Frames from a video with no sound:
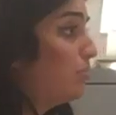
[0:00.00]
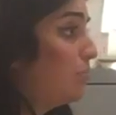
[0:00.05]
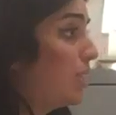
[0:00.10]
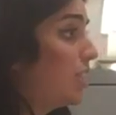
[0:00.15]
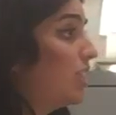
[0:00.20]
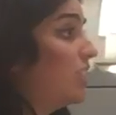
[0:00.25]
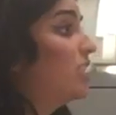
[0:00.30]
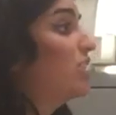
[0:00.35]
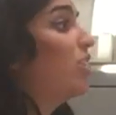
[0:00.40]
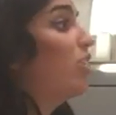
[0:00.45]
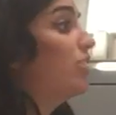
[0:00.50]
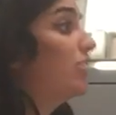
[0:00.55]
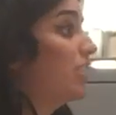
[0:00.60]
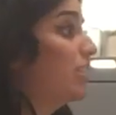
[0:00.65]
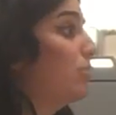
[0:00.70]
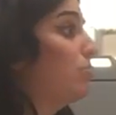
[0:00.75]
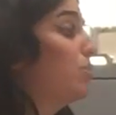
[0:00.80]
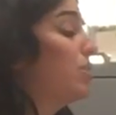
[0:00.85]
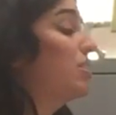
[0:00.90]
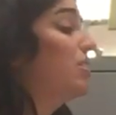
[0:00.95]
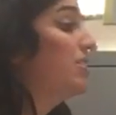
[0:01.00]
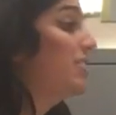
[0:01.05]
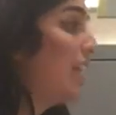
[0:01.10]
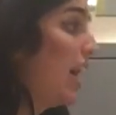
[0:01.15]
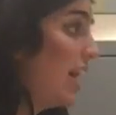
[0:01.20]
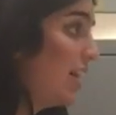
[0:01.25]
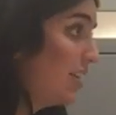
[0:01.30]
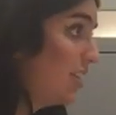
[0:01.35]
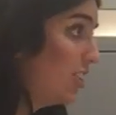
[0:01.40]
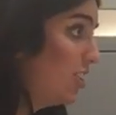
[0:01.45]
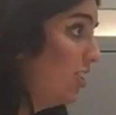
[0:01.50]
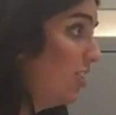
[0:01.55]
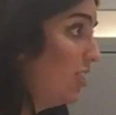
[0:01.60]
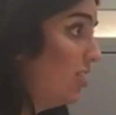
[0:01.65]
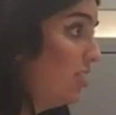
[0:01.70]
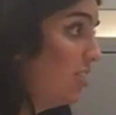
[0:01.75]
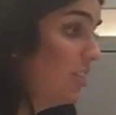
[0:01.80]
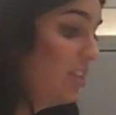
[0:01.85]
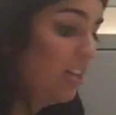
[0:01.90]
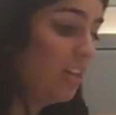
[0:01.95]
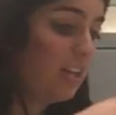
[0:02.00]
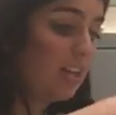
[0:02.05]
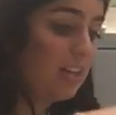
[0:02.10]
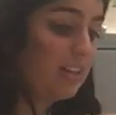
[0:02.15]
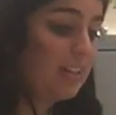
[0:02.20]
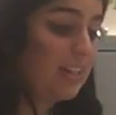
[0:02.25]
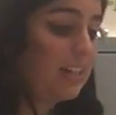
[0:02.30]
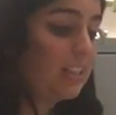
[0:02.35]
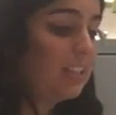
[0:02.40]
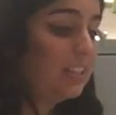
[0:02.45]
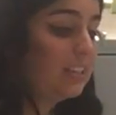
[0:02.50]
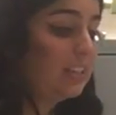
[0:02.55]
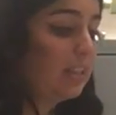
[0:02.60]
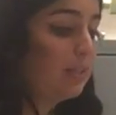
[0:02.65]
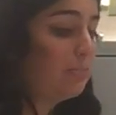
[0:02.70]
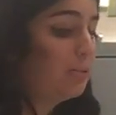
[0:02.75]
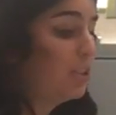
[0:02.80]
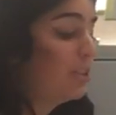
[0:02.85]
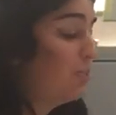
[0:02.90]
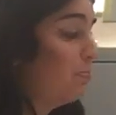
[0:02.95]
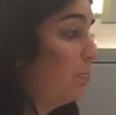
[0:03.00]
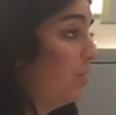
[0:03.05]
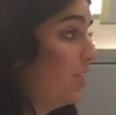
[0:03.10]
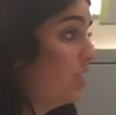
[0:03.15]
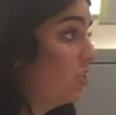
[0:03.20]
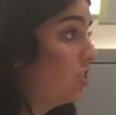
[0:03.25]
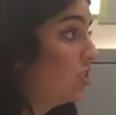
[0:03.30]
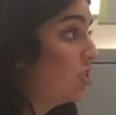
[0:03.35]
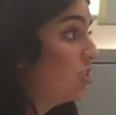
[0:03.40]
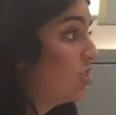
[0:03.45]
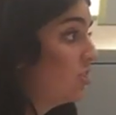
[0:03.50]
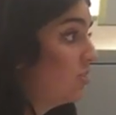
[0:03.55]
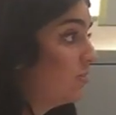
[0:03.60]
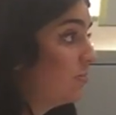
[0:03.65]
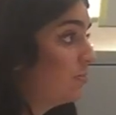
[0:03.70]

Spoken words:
to be consulted with Statler, and like I said, with the pitch.